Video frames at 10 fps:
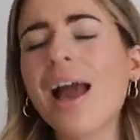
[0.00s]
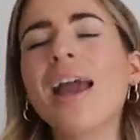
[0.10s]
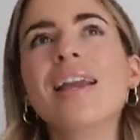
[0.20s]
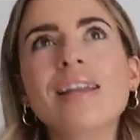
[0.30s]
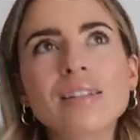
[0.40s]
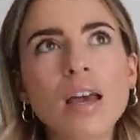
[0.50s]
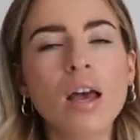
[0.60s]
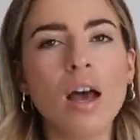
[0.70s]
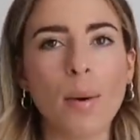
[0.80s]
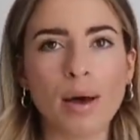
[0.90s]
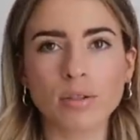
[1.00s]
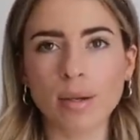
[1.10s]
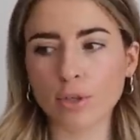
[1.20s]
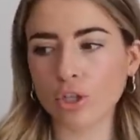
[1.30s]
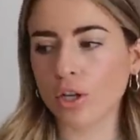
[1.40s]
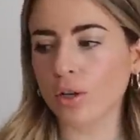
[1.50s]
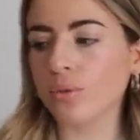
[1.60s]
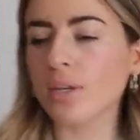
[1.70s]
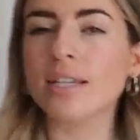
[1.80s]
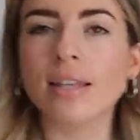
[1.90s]
hate about summer
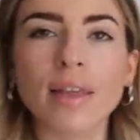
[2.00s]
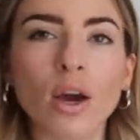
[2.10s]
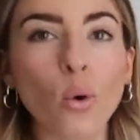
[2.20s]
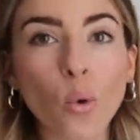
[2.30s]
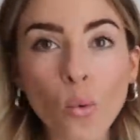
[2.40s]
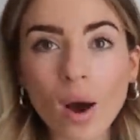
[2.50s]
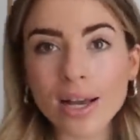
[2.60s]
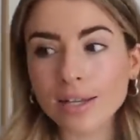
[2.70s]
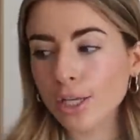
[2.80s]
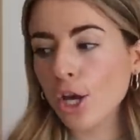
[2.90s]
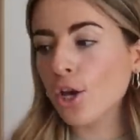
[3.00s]
shoes is that they're always